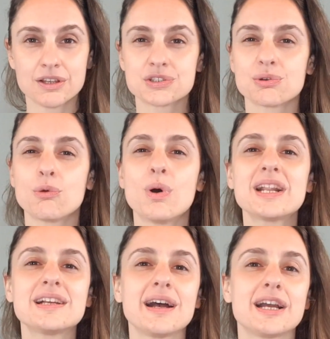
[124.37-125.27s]
So I
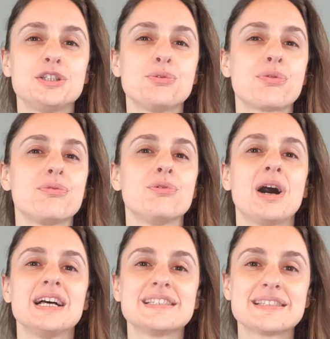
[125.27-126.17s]
want to guide you through
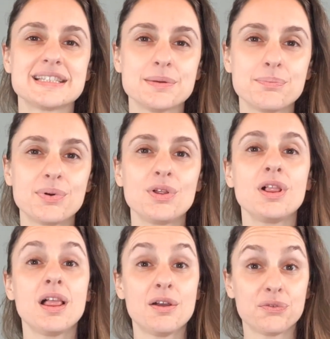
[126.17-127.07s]
a
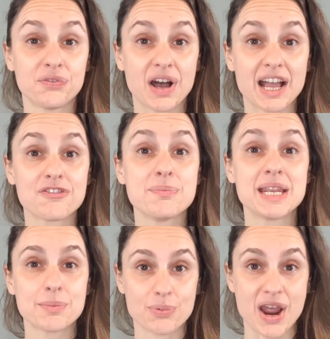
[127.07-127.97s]
simple five minute